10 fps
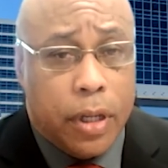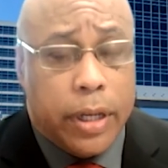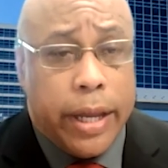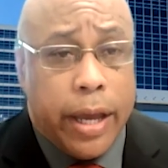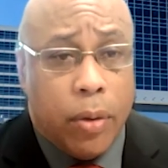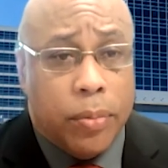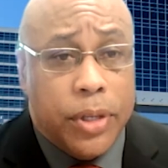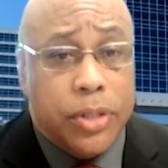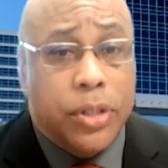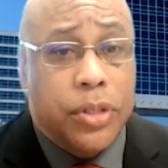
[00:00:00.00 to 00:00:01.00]
Now,
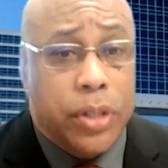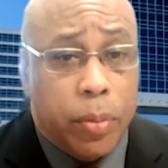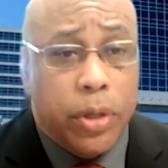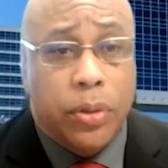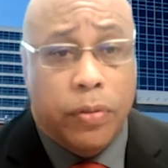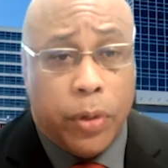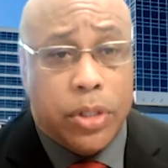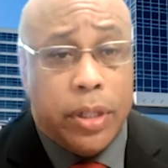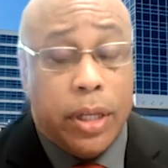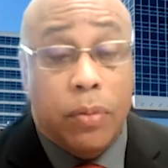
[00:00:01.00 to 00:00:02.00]
this is Emory
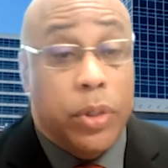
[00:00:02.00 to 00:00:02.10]
University,